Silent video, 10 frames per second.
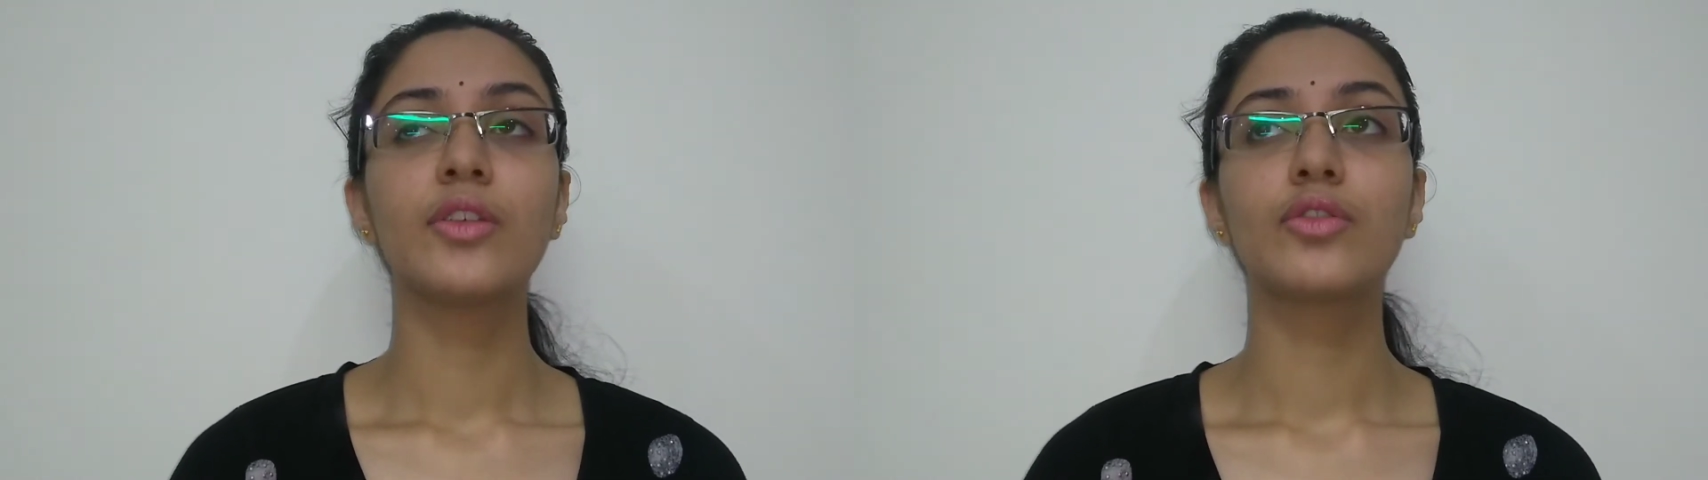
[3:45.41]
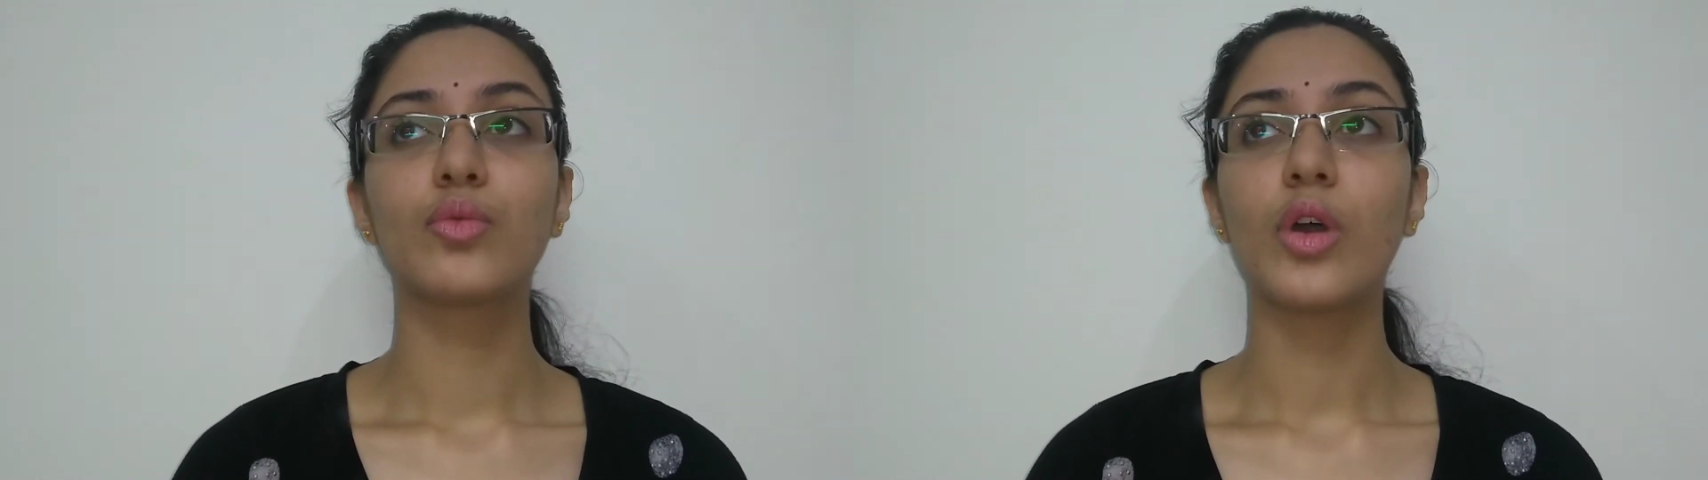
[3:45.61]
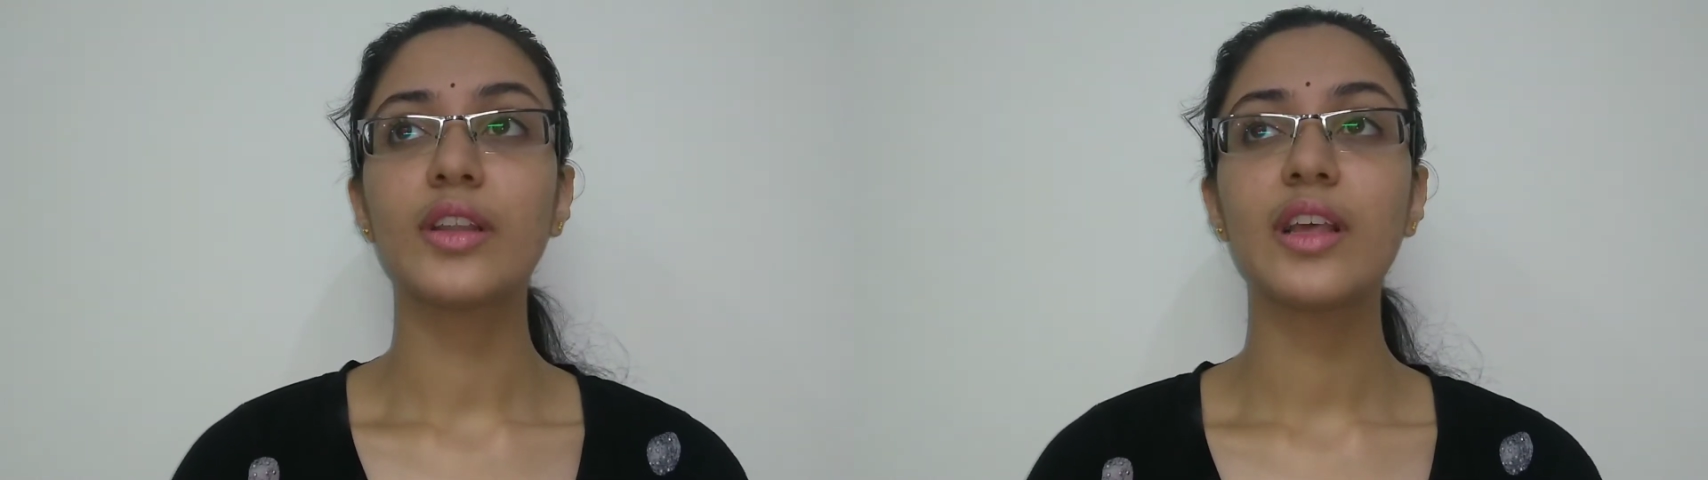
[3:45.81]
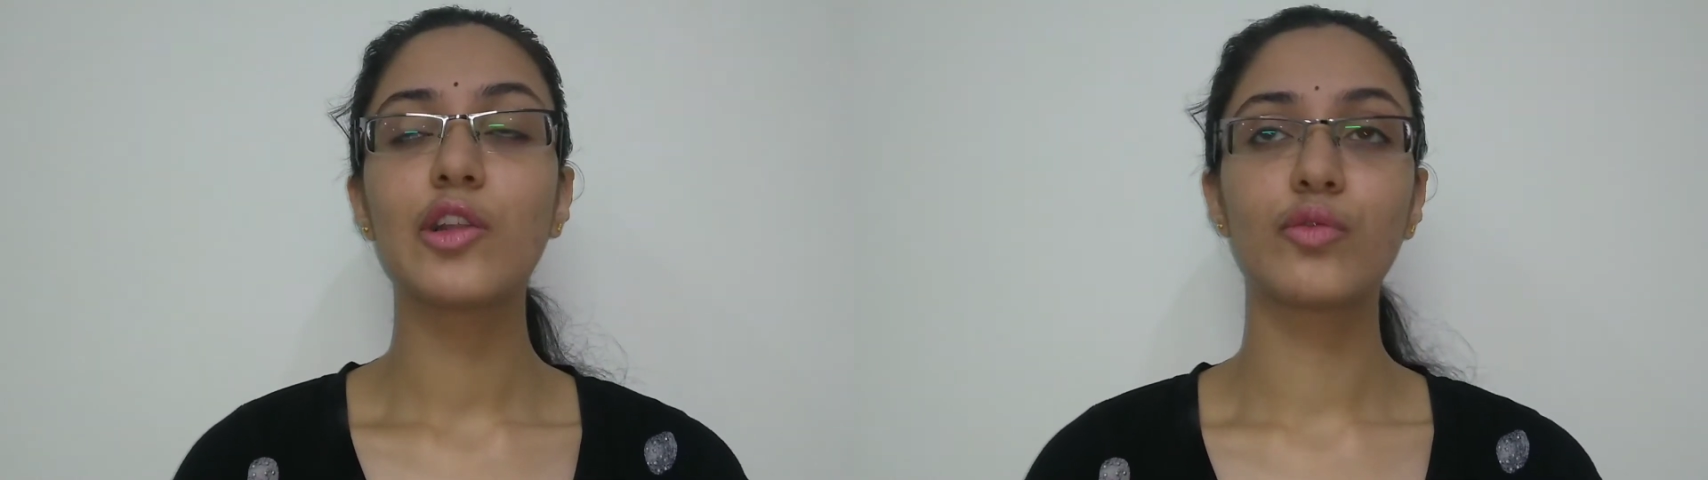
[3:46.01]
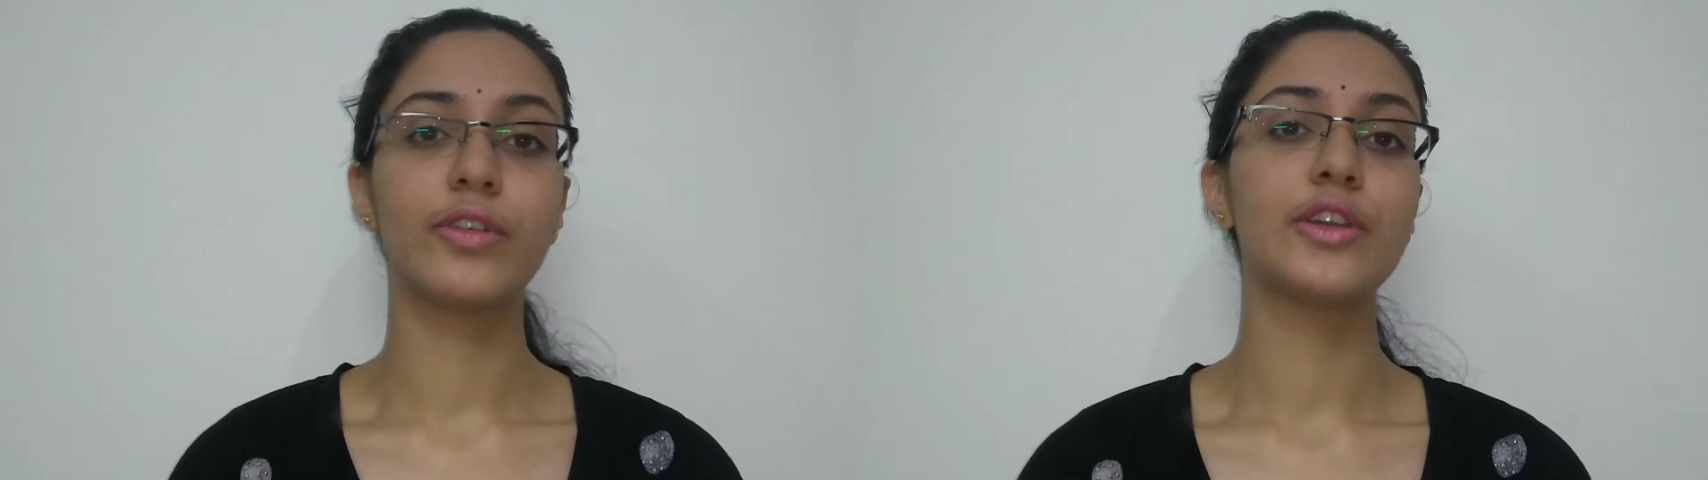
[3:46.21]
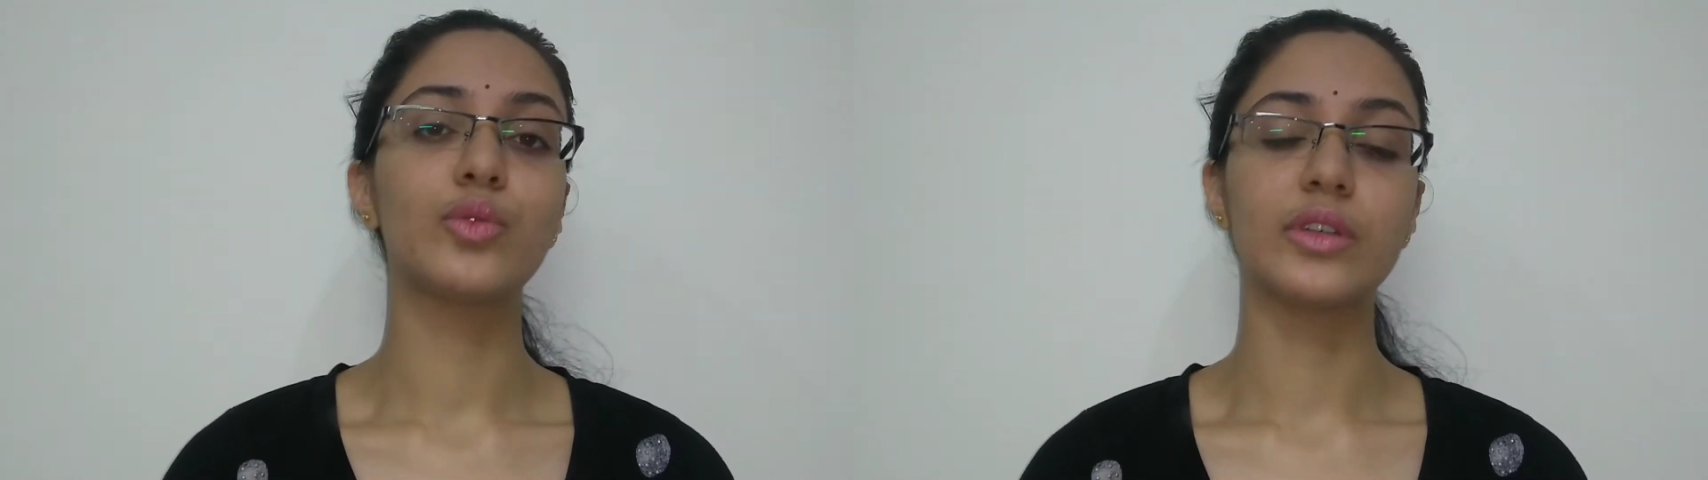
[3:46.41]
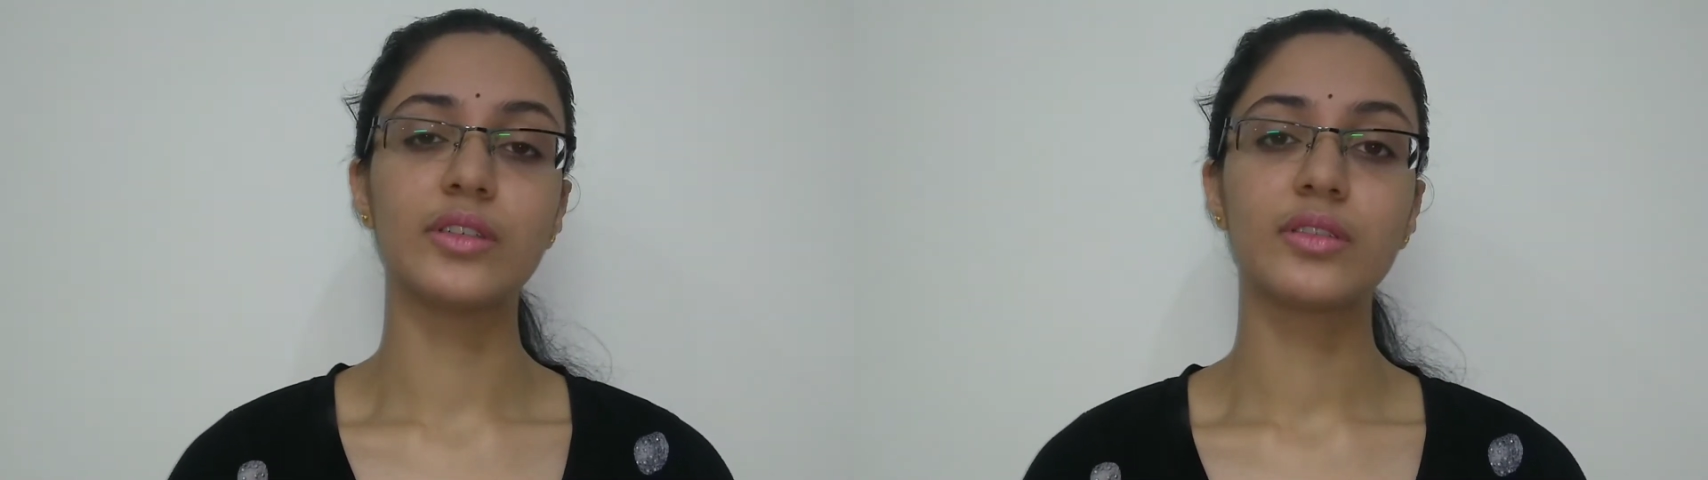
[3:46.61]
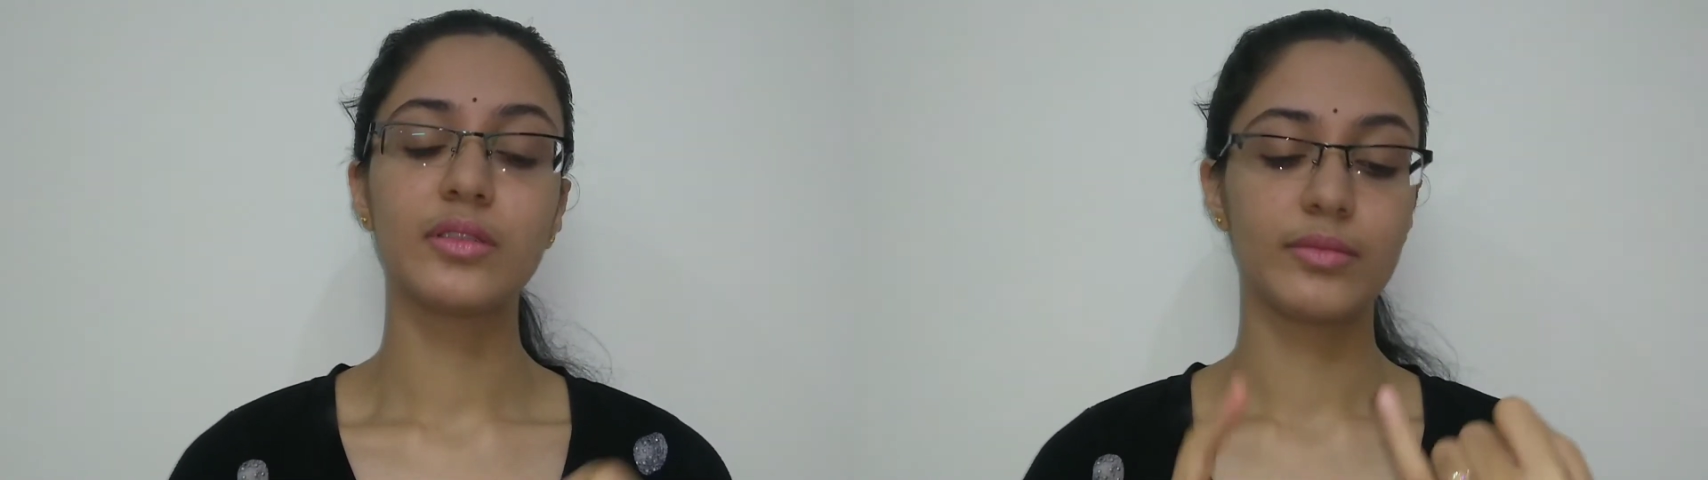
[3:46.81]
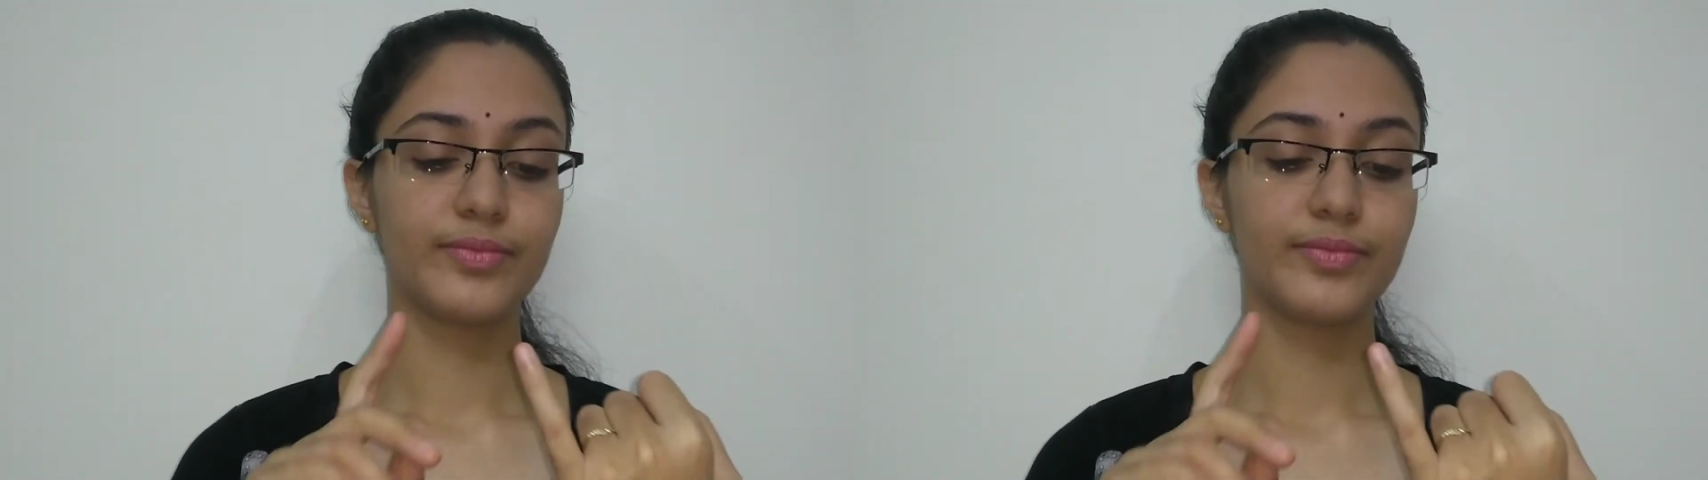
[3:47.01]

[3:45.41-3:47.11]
So what they look for you is